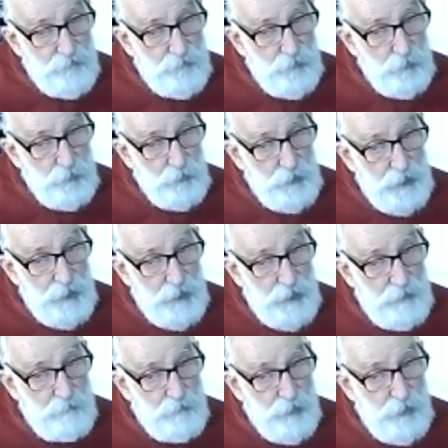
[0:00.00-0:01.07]
full
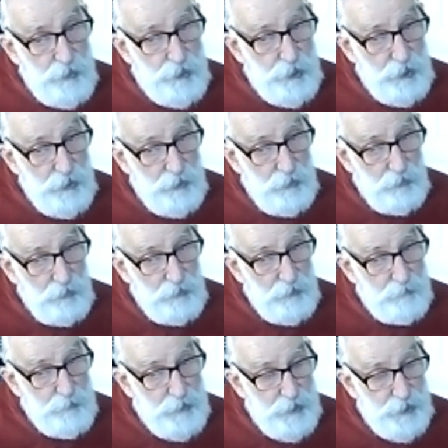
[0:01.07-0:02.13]
emotional
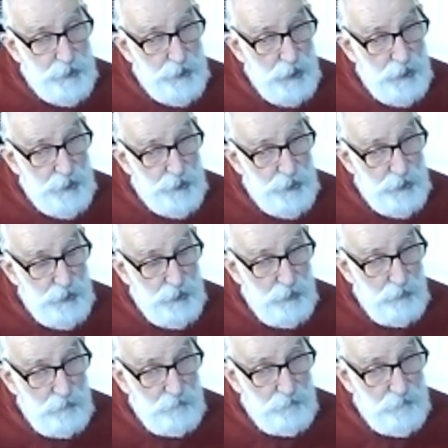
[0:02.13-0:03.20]
appreciation
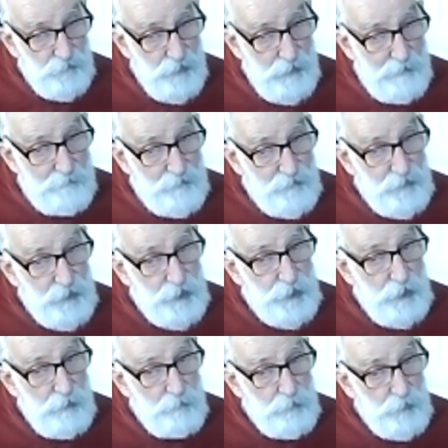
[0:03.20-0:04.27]
of, for
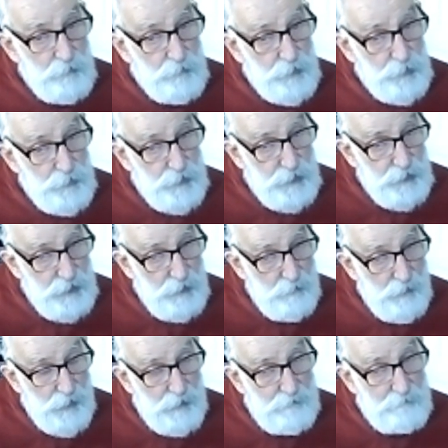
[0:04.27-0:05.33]
example, beauty.
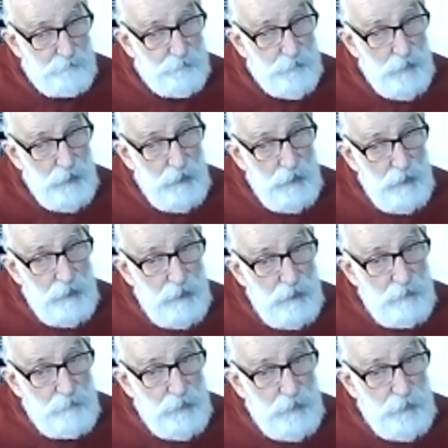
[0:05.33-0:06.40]

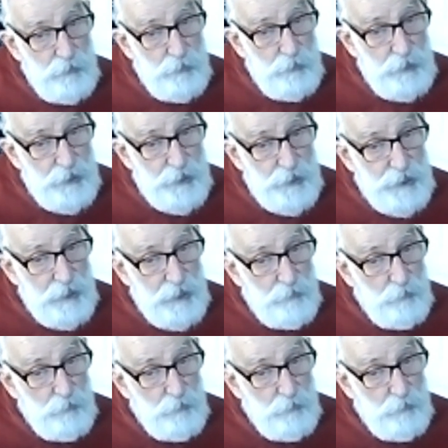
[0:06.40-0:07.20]
But who can say